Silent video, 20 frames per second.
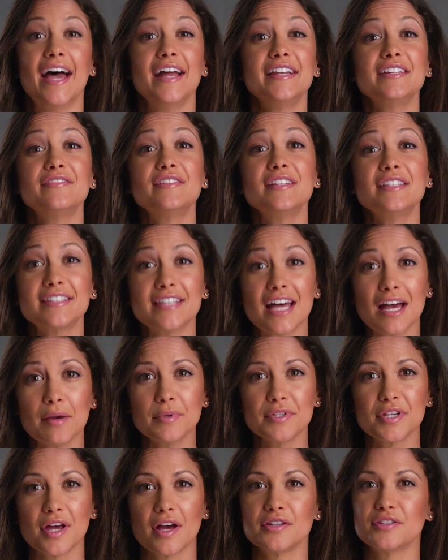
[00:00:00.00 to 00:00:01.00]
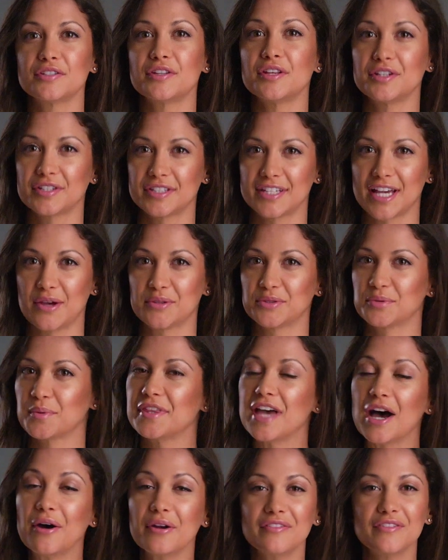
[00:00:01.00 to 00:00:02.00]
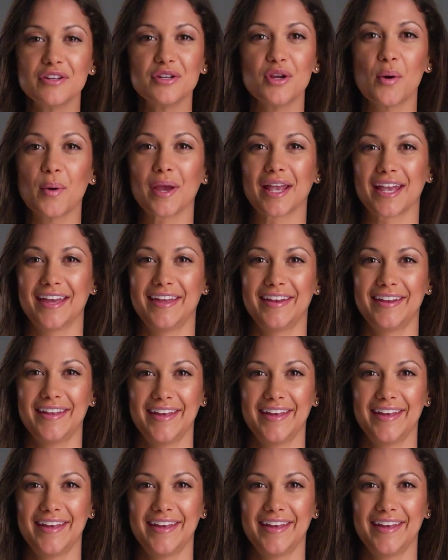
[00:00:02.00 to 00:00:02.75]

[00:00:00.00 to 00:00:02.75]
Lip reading: and even sabotage their sounds without even knowing it.